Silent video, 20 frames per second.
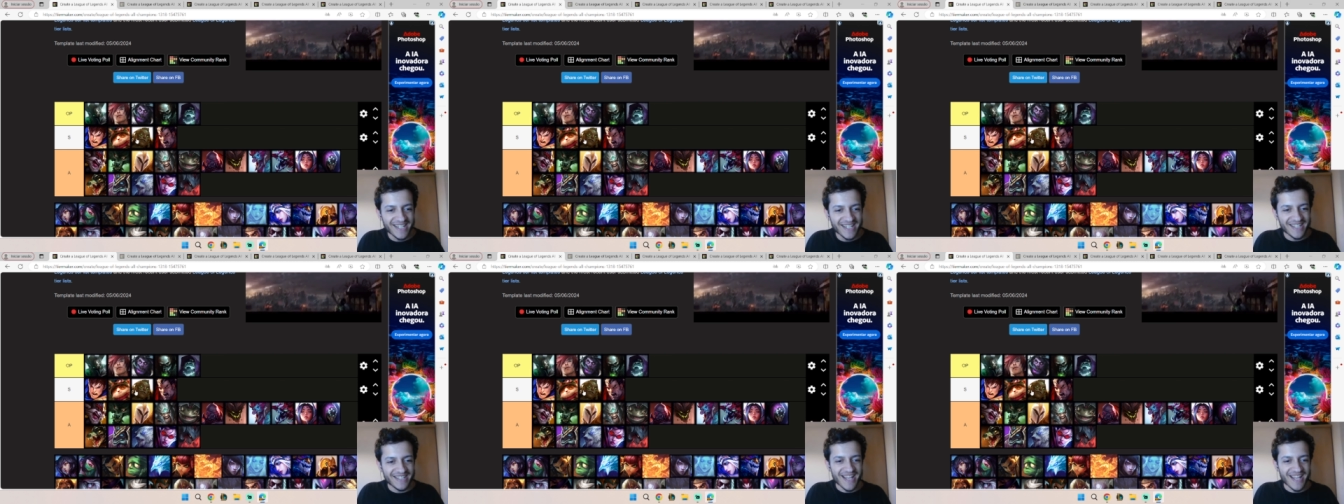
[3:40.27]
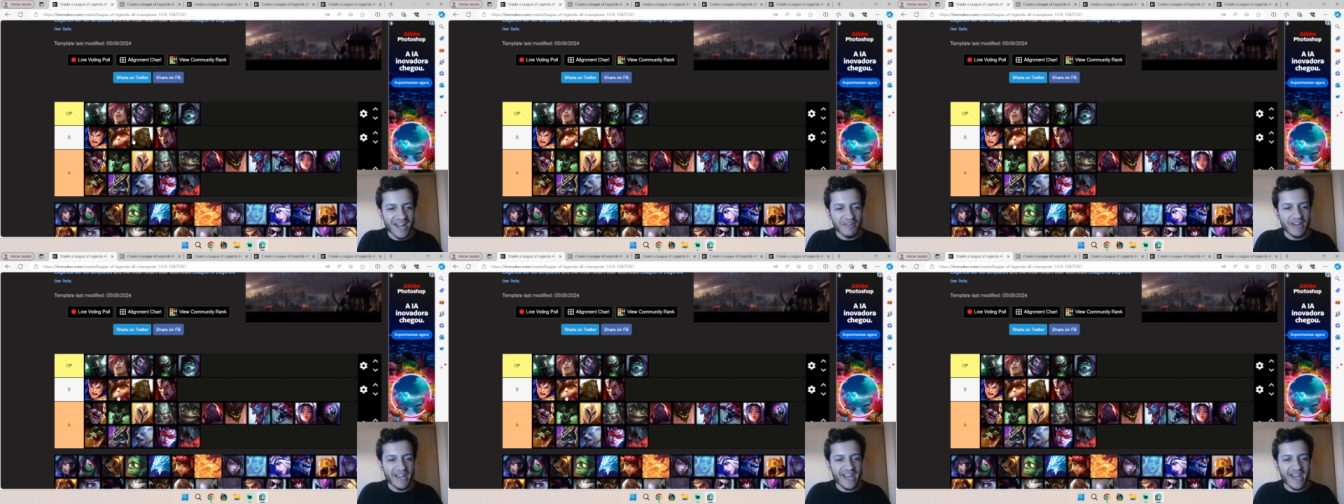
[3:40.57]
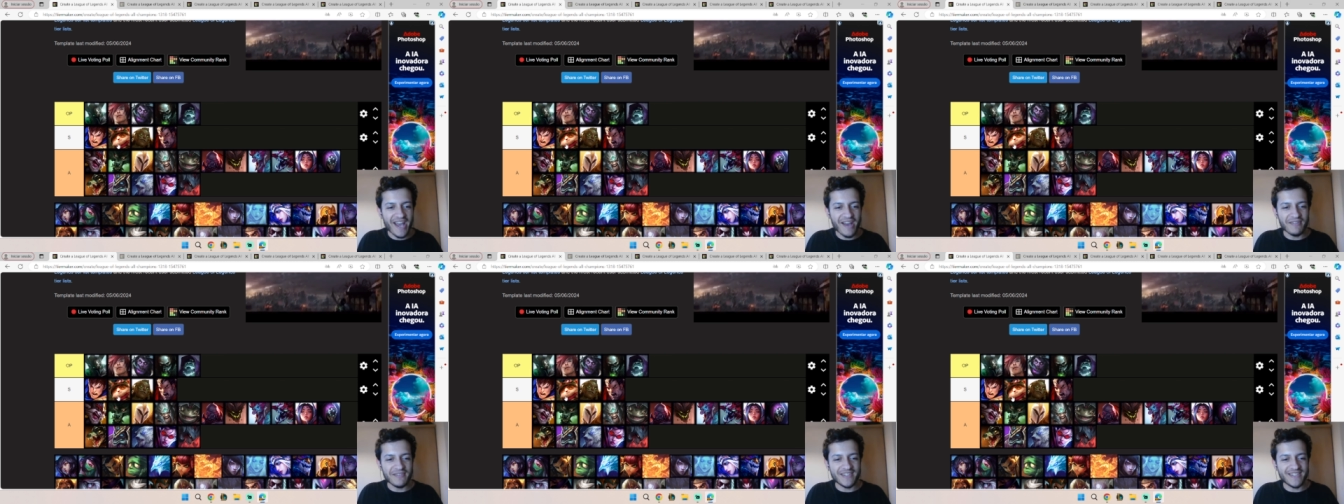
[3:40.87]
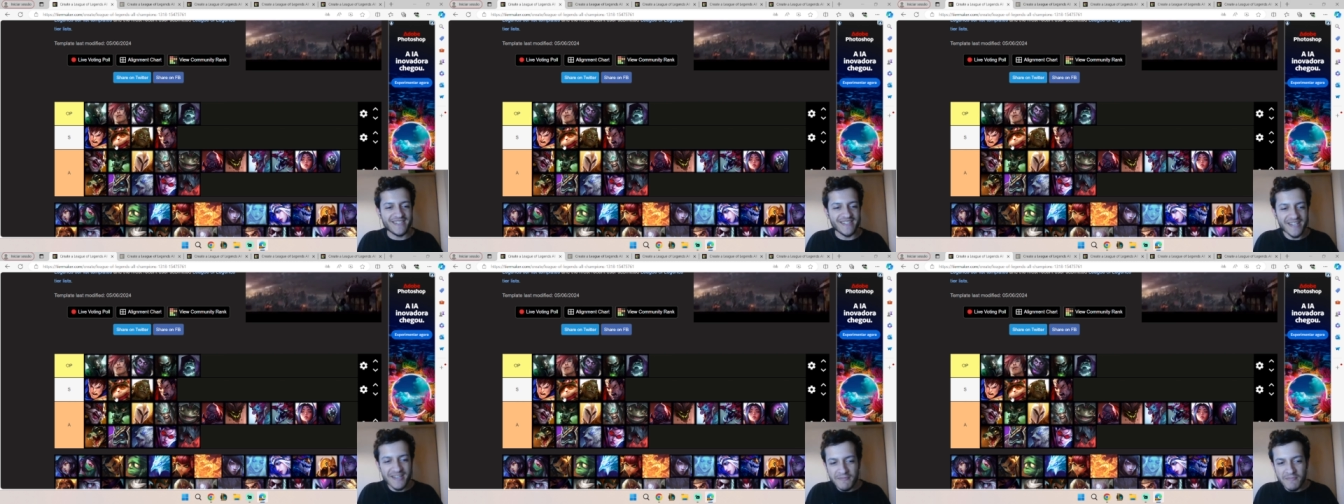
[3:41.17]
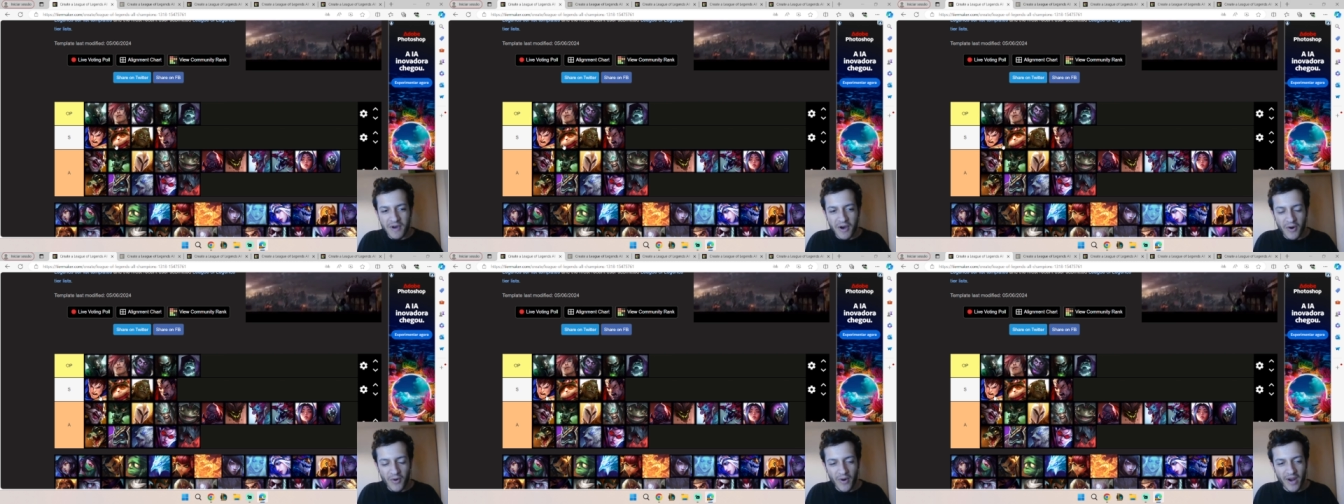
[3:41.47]
Then we have
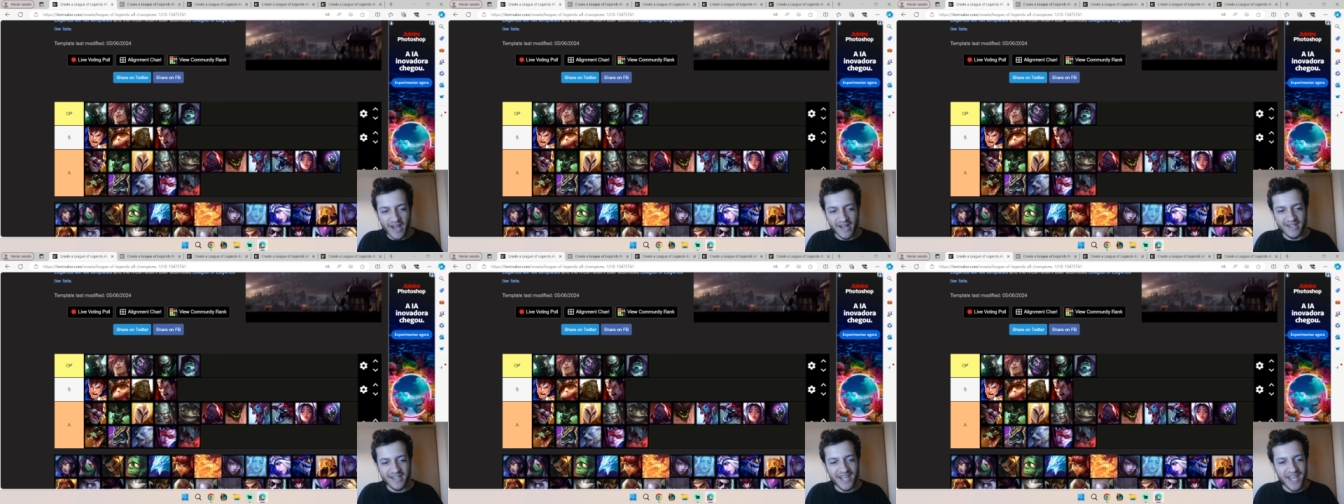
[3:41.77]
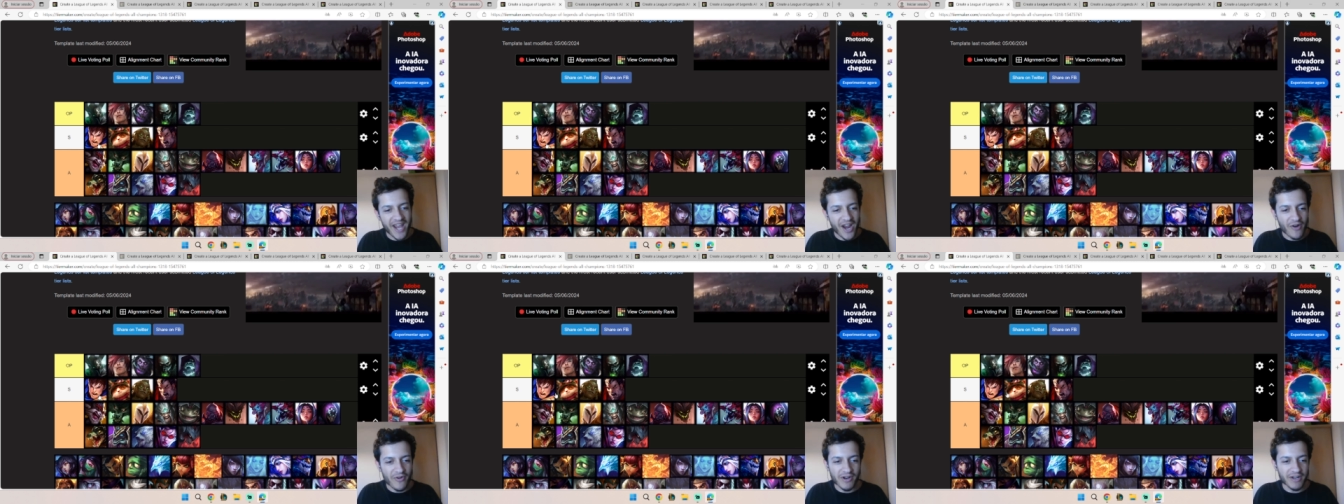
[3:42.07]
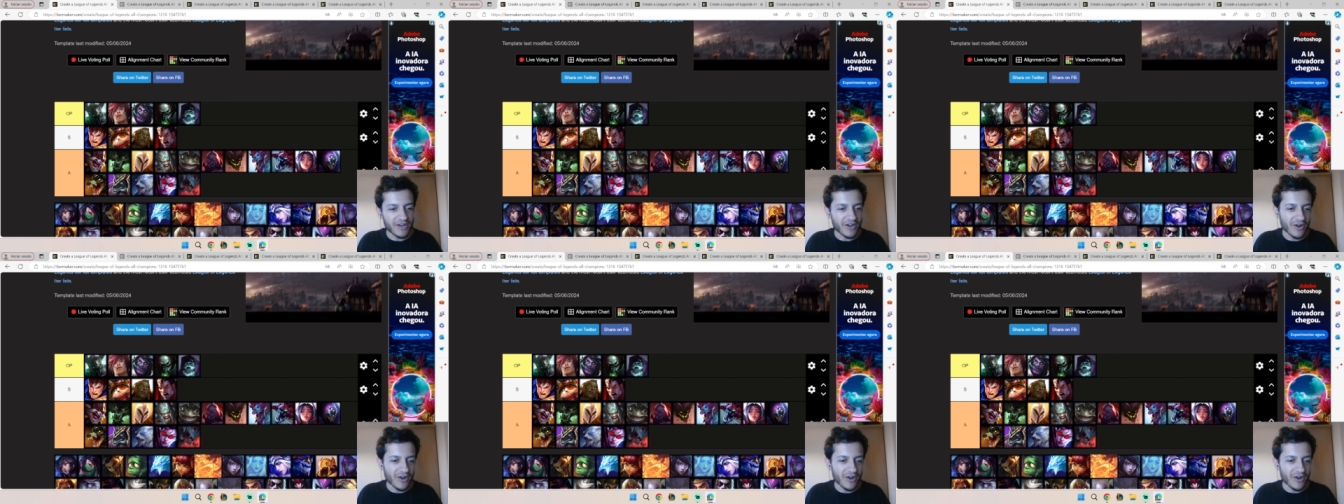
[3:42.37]
Teemo and Garen.